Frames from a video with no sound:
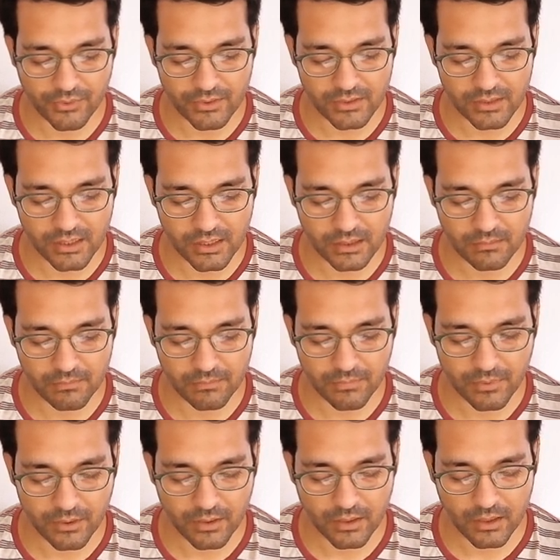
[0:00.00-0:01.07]
a sheep,
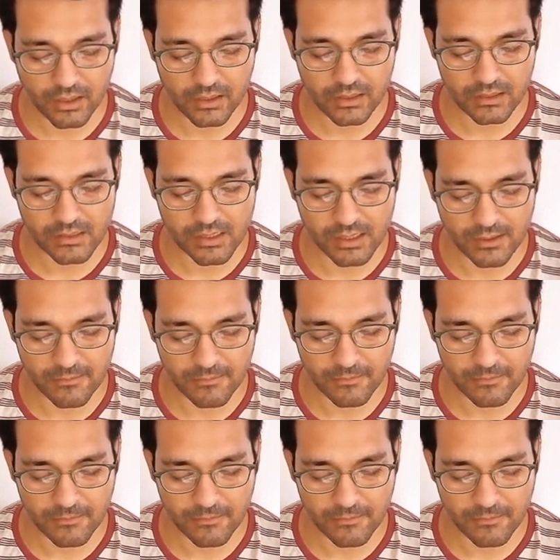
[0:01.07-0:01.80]
etc.